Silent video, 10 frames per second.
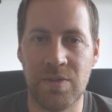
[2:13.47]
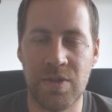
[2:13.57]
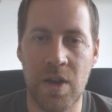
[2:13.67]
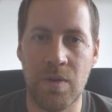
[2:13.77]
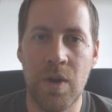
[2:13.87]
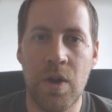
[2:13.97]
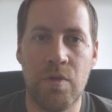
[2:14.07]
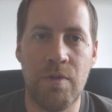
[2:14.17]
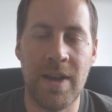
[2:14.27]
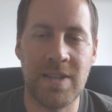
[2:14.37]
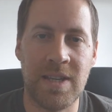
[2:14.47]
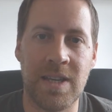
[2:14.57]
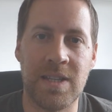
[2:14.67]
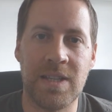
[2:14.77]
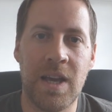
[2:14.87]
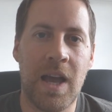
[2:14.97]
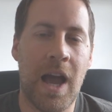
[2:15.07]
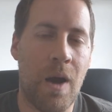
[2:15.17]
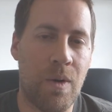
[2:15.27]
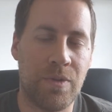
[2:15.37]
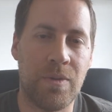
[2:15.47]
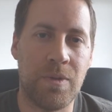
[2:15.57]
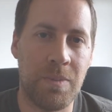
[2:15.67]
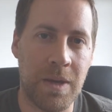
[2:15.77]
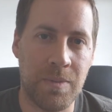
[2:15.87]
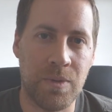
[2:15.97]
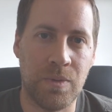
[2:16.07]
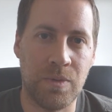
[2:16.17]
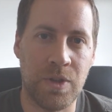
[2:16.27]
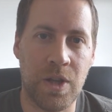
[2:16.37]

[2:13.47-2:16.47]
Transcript: So ratings, how often do people